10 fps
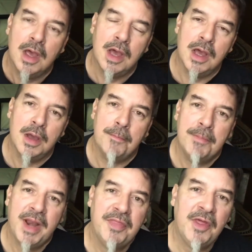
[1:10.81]

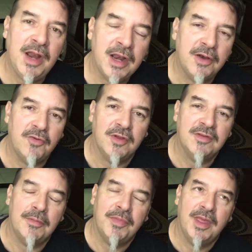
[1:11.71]
But I thought I'd address
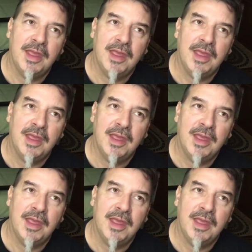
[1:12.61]
something.